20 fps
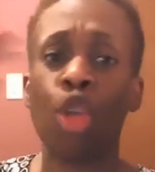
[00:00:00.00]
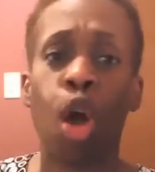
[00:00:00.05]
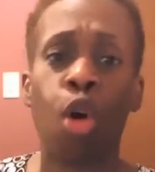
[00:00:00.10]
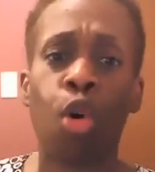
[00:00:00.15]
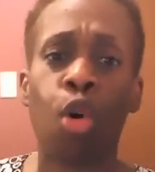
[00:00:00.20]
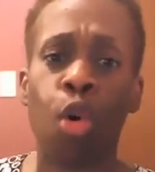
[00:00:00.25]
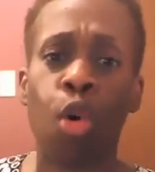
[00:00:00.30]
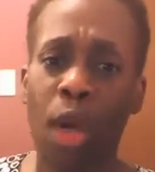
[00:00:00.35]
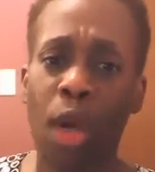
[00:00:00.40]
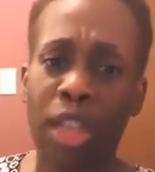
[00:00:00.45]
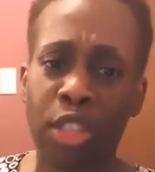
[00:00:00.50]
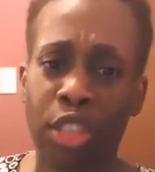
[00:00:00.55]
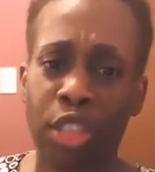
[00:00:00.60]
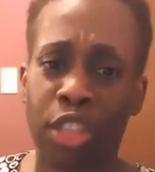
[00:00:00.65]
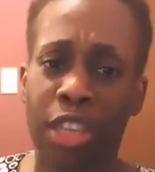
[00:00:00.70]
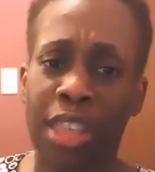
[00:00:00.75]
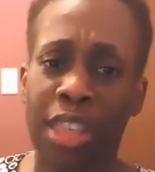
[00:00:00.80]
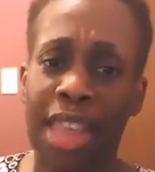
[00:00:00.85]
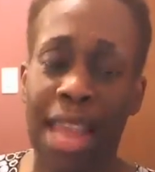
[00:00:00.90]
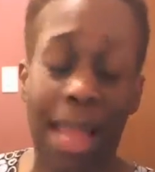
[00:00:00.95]

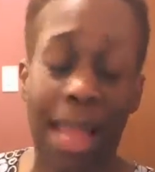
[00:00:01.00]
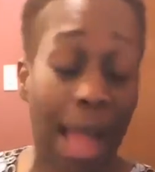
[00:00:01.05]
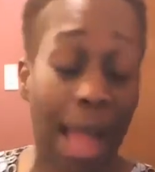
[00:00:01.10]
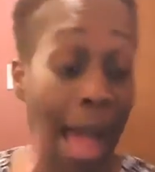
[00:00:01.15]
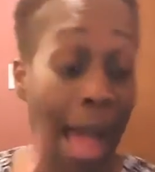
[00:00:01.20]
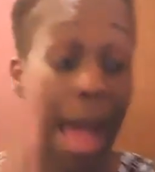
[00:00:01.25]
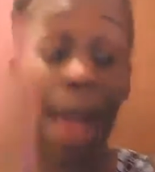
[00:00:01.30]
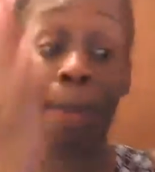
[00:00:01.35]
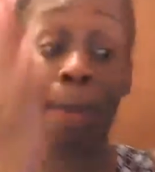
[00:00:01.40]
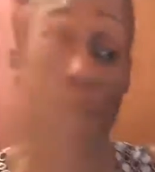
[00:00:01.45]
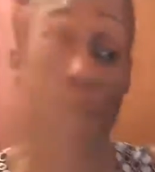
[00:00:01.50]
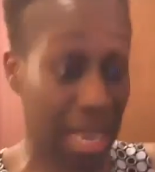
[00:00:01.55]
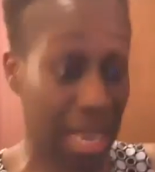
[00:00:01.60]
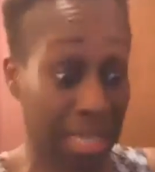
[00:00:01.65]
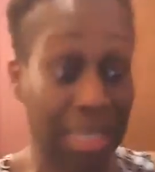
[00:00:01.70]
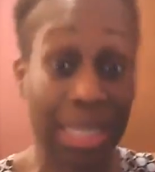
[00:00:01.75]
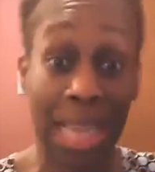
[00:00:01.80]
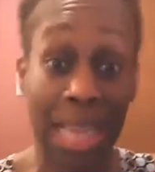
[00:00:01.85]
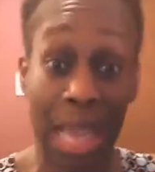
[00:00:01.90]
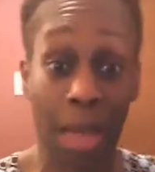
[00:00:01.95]
question that I
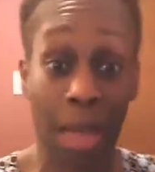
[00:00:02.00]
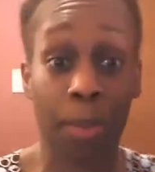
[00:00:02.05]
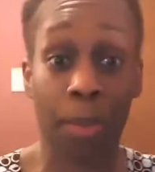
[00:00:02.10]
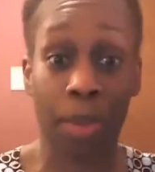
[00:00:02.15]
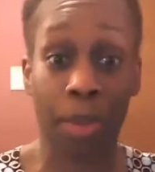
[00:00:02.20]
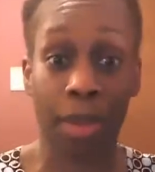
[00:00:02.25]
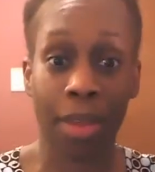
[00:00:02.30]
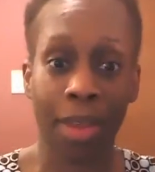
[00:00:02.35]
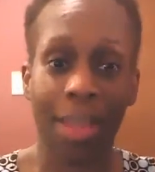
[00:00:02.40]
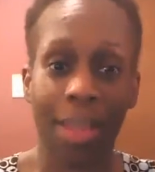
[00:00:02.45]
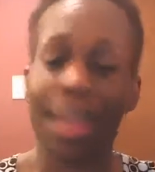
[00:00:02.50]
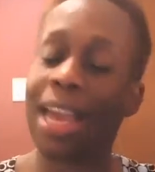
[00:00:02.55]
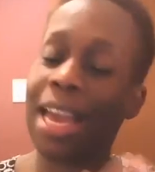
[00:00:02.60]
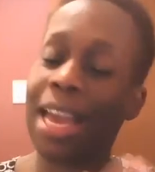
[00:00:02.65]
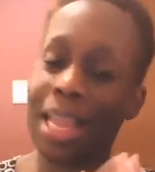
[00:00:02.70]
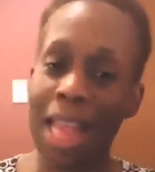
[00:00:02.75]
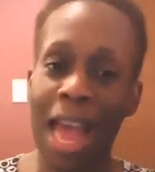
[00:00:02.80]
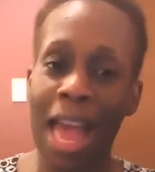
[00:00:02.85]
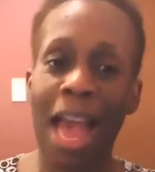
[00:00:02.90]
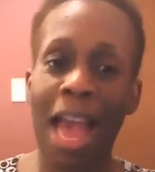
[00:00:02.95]
messed up
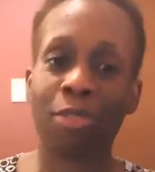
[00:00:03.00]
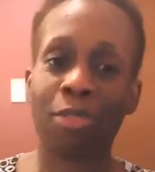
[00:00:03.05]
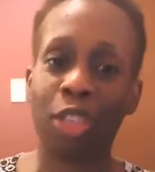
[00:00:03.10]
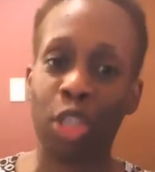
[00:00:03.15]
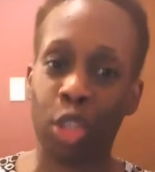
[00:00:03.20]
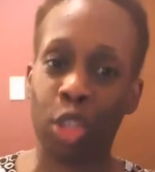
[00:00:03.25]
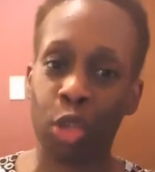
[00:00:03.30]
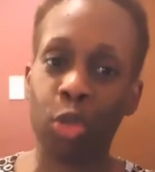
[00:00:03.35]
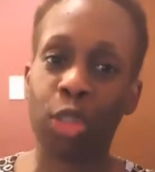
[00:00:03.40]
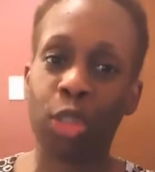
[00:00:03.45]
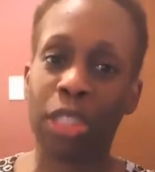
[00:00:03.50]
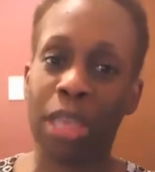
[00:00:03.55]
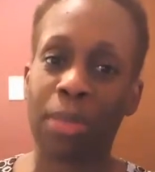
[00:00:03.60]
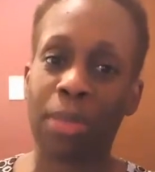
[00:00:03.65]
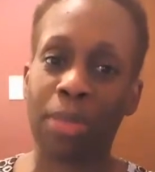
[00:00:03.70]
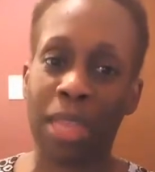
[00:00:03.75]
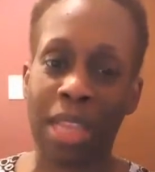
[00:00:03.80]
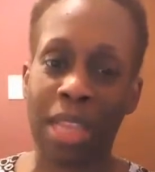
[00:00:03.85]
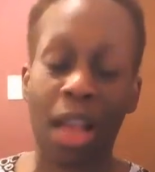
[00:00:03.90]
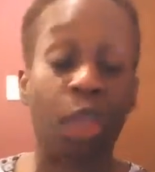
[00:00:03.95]
and I have to do
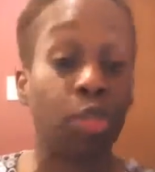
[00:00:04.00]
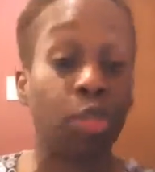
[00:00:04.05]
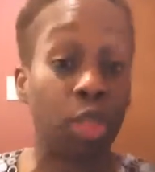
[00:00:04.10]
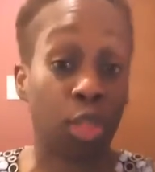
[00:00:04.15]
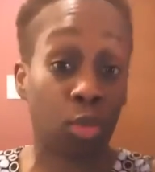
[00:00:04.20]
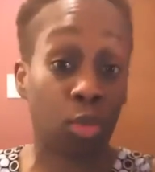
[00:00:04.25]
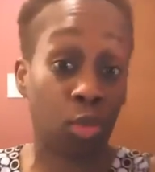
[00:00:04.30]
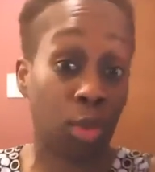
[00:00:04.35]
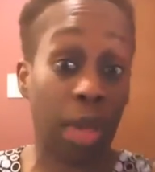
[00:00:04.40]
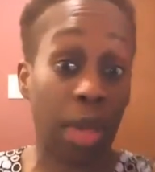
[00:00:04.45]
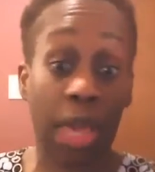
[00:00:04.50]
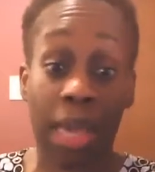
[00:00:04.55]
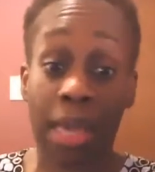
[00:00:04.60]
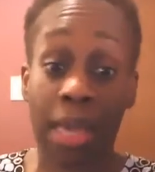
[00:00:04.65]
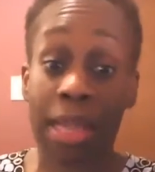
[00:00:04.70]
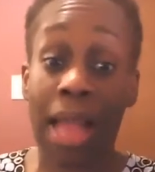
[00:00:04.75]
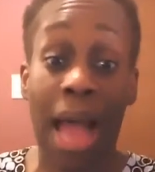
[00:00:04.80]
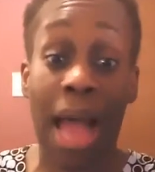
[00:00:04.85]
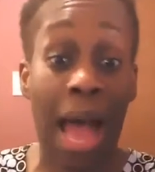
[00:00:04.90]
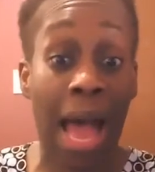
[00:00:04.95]
something else, is when
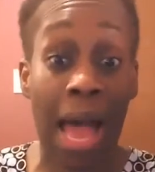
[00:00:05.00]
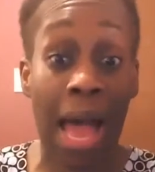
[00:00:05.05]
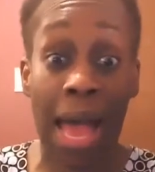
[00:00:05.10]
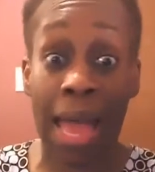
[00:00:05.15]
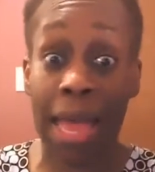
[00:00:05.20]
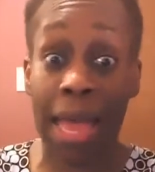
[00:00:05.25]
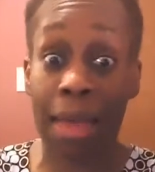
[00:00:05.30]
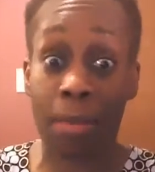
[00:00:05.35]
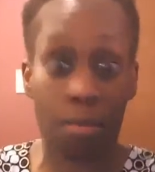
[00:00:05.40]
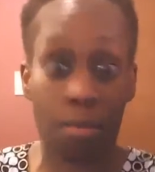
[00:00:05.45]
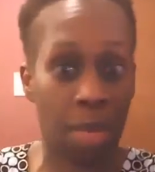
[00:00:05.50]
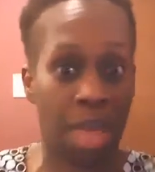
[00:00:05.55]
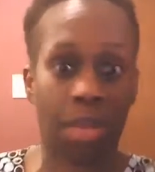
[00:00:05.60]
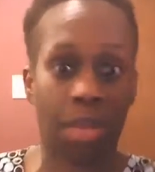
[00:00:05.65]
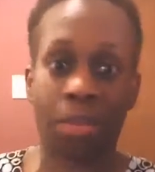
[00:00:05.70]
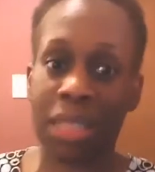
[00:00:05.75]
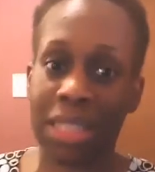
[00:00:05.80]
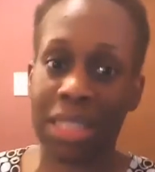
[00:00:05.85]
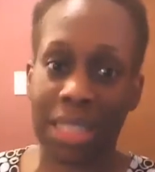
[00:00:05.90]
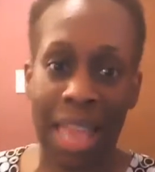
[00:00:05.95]
I made a
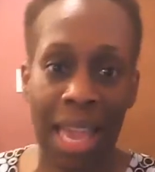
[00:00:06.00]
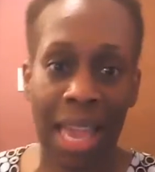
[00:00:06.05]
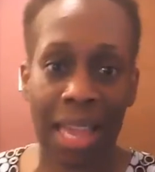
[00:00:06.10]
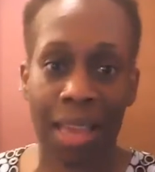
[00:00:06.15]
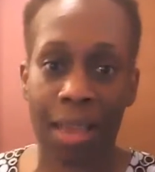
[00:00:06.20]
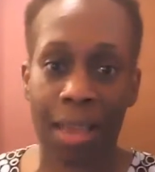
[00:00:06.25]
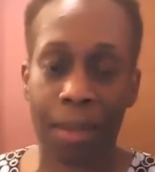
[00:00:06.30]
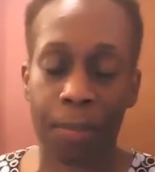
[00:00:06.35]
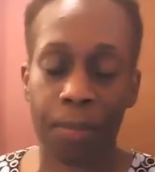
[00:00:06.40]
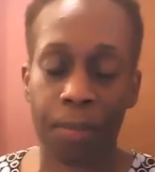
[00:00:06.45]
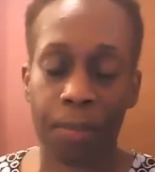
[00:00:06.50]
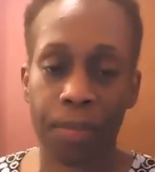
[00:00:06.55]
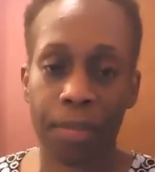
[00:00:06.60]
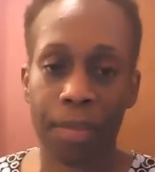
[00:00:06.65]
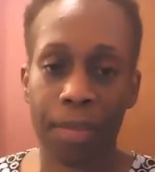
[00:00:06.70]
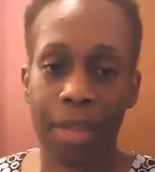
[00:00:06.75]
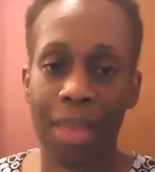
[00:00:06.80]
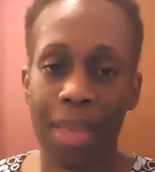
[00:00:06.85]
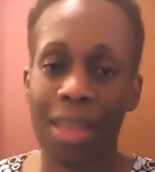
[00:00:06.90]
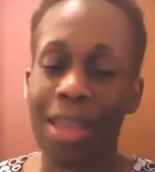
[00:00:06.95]
mistake.
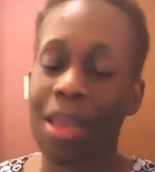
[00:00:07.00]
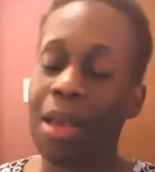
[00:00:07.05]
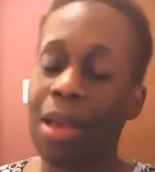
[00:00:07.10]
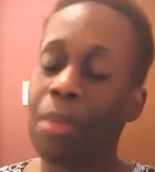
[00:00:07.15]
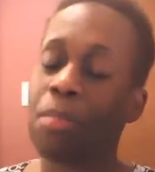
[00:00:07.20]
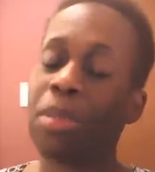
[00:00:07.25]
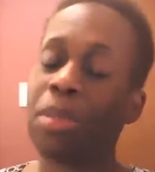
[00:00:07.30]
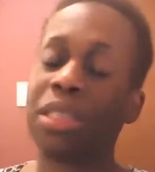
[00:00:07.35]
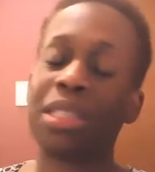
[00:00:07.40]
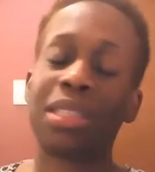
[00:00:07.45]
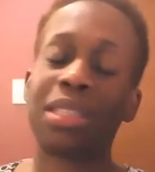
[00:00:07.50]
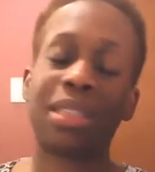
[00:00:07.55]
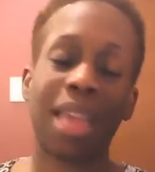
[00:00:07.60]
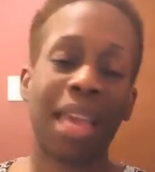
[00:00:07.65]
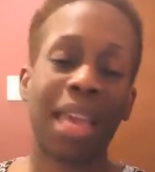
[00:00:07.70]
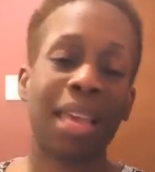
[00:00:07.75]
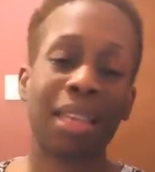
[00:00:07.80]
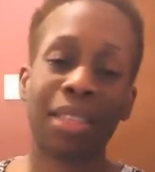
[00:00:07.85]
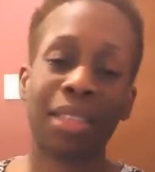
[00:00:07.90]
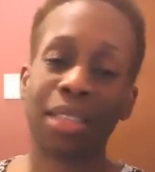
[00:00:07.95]

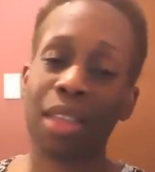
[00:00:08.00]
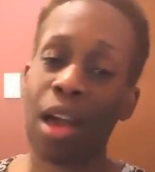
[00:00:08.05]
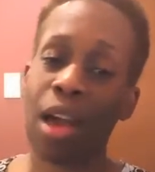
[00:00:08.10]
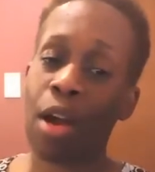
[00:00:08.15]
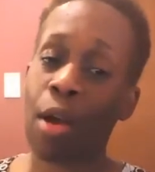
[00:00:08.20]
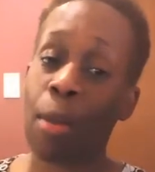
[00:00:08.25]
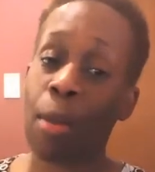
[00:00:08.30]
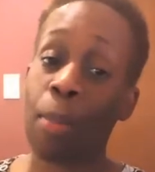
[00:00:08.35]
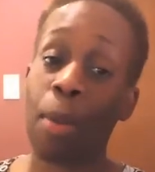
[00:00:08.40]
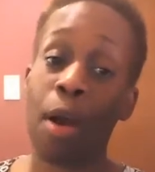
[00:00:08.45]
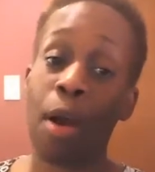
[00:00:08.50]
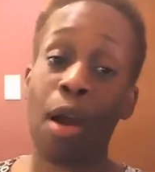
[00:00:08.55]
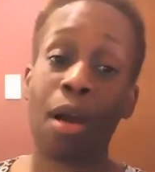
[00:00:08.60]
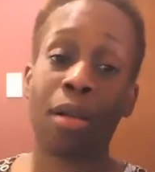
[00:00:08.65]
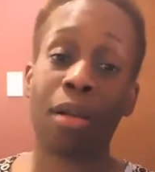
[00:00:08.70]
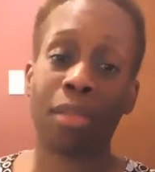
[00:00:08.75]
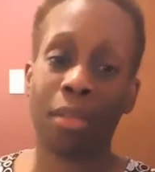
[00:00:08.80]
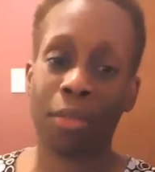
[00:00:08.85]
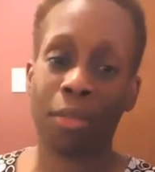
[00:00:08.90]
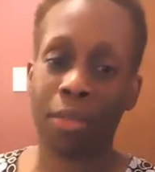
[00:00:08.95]
Mistakes are a
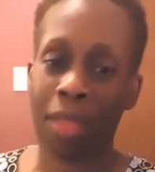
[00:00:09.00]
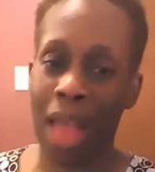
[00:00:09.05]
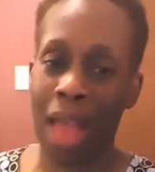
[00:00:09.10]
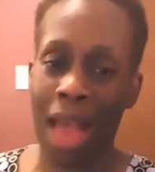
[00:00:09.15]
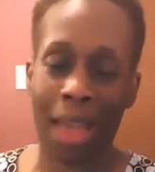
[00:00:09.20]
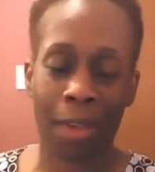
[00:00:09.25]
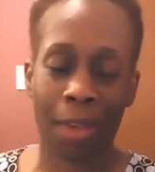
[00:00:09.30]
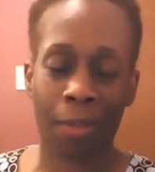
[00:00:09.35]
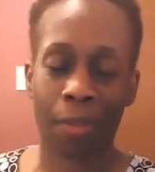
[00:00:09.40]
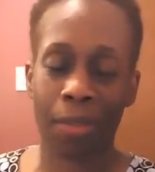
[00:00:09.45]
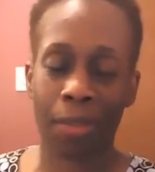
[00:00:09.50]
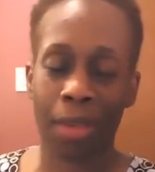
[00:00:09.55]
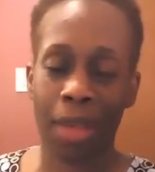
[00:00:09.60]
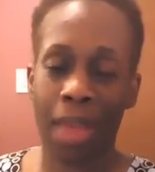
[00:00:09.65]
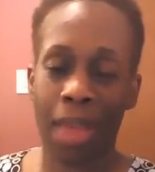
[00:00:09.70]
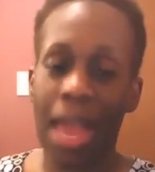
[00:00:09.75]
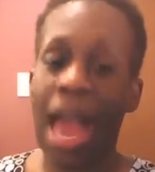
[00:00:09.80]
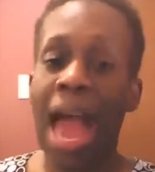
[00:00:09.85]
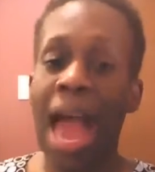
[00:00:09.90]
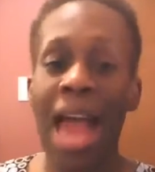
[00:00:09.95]
part of life.
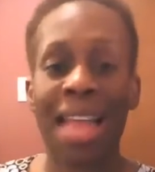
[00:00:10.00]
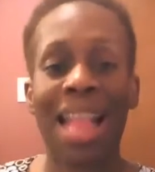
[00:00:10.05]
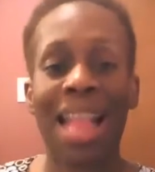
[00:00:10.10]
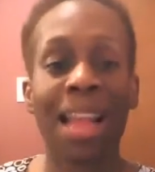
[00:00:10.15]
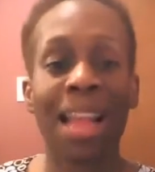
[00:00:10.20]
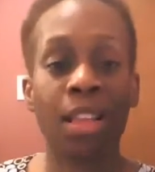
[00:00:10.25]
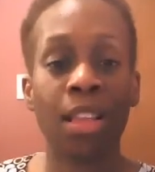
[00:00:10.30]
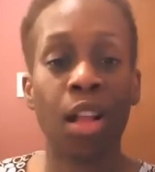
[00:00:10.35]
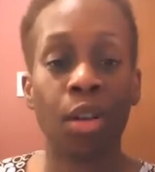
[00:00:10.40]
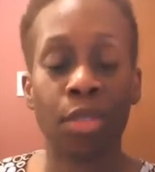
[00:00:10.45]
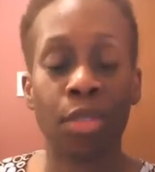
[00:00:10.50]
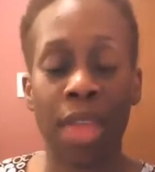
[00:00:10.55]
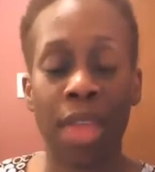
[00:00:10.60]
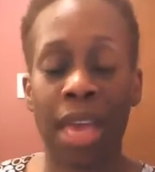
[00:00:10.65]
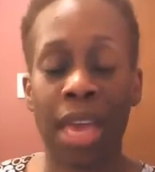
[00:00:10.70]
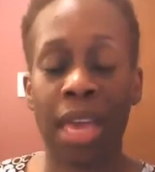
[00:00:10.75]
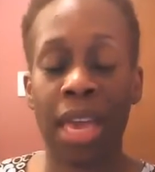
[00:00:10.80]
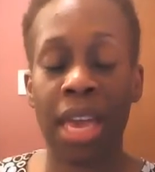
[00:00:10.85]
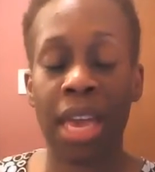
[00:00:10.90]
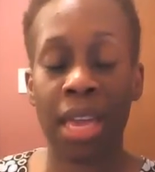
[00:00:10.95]
And I know
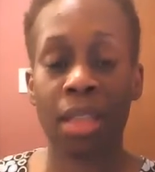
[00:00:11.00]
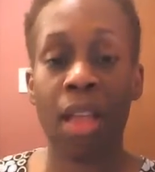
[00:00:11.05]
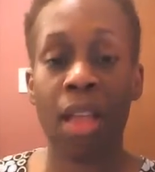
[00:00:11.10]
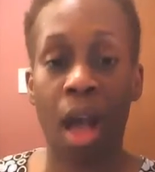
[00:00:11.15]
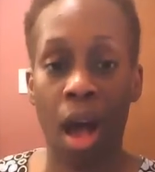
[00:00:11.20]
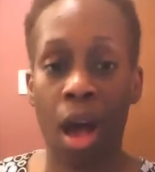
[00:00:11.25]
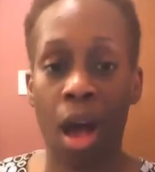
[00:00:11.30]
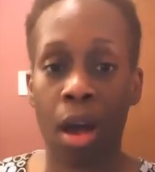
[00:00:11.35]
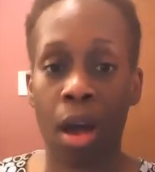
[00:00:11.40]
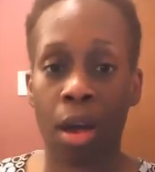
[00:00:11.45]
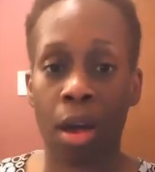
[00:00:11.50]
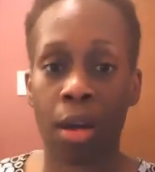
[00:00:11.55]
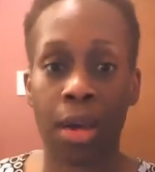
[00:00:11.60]
that in our